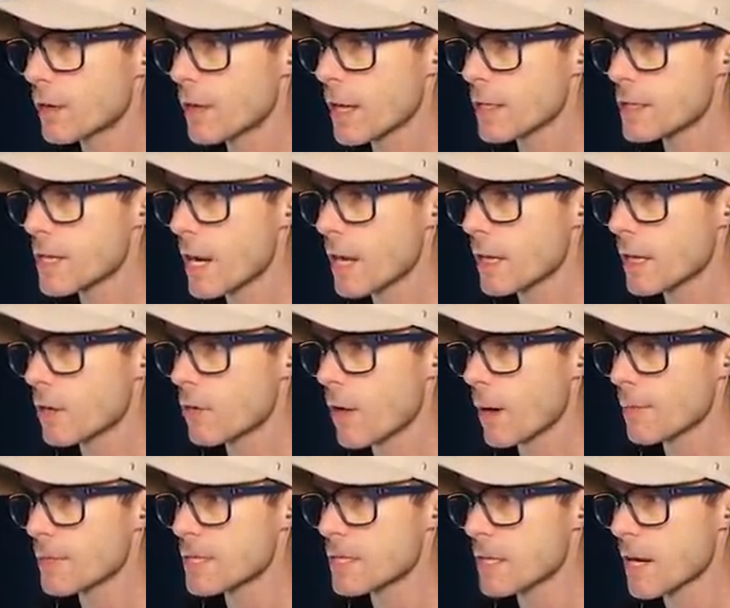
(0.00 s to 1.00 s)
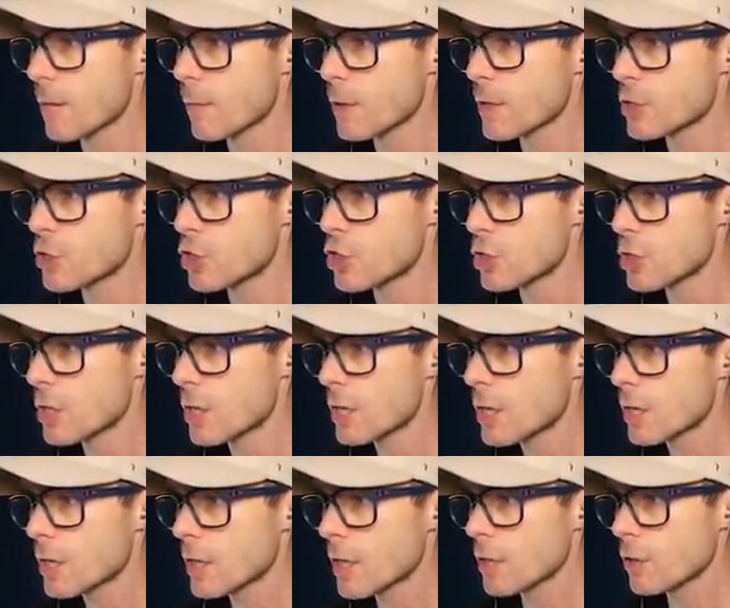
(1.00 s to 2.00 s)
That's how you grab a sandwich.
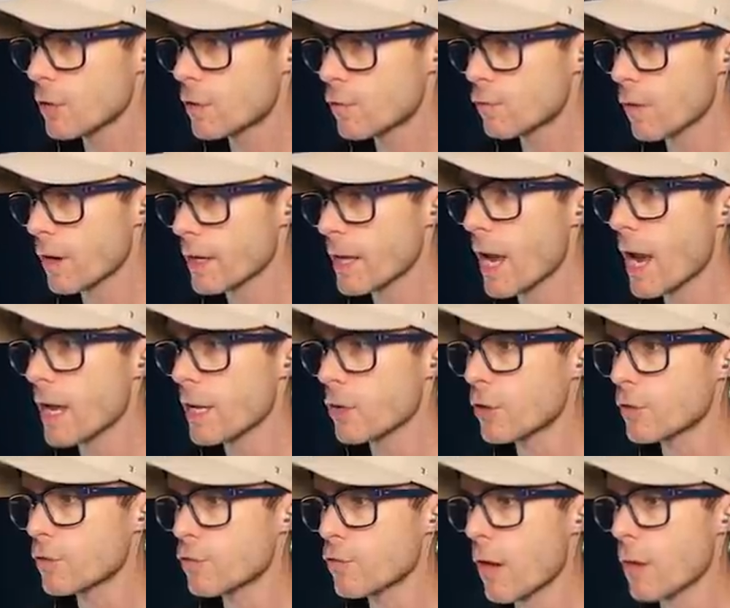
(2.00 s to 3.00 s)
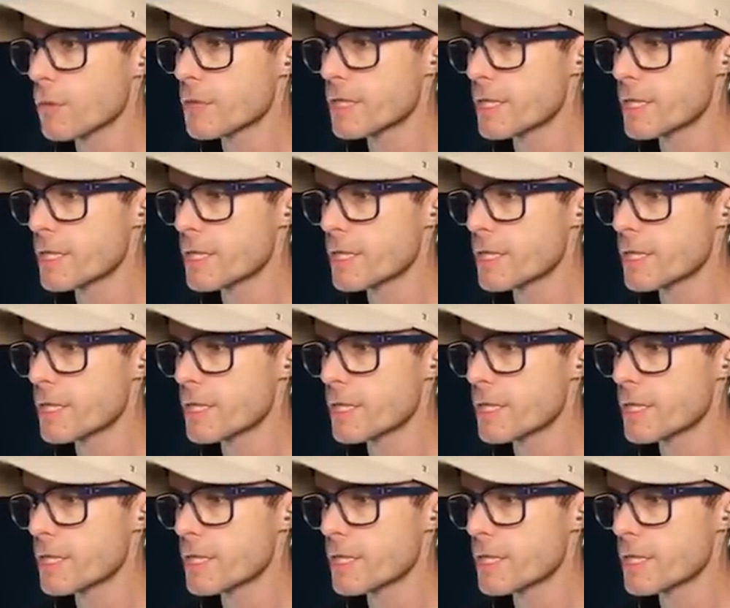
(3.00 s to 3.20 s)
Can you throw? Yeah, you can throw a